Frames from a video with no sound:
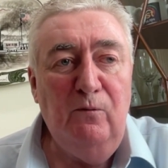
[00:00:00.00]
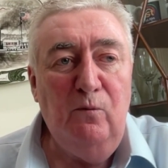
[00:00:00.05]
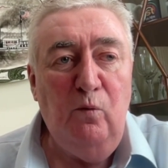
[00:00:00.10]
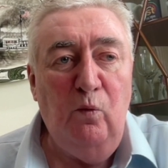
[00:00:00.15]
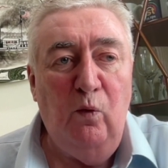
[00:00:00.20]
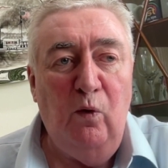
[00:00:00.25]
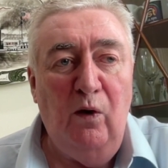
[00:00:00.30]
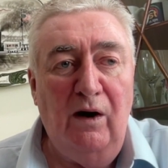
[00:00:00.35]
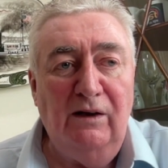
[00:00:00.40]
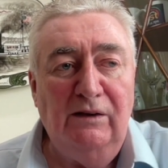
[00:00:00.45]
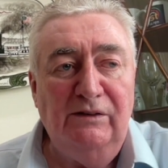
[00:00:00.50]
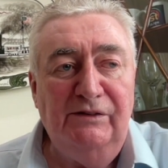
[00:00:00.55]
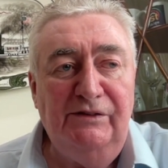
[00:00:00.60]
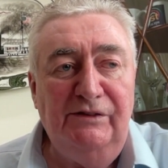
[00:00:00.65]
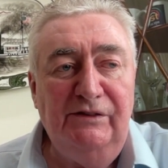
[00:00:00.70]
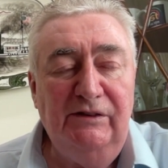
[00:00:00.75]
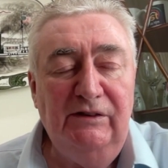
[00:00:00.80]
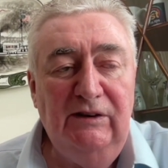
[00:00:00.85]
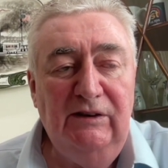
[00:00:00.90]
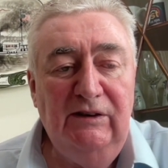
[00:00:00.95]

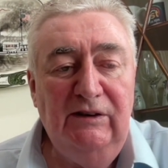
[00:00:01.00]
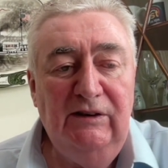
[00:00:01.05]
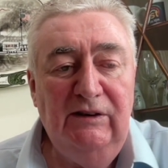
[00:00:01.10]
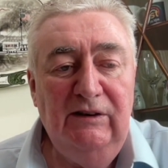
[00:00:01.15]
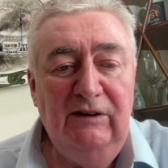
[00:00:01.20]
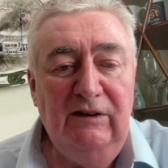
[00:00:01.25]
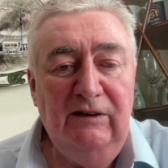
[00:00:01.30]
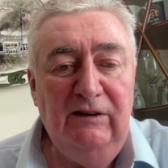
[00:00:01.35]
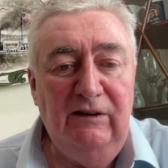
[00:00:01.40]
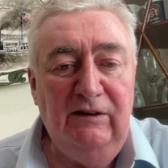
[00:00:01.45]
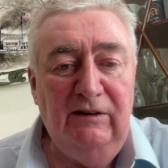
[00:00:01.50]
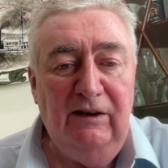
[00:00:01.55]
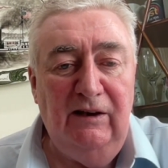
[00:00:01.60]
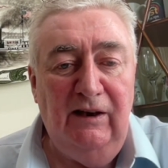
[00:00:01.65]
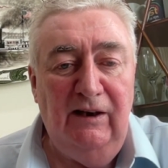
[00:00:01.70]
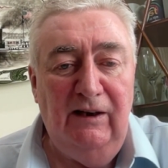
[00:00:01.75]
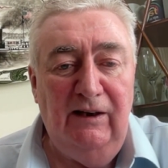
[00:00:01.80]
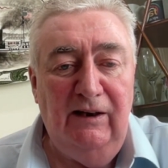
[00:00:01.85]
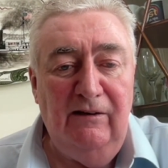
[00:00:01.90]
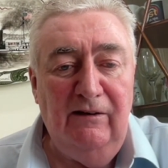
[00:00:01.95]
was
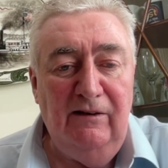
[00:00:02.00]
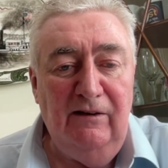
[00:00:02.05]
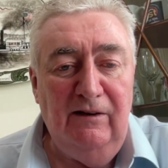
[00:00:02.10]
the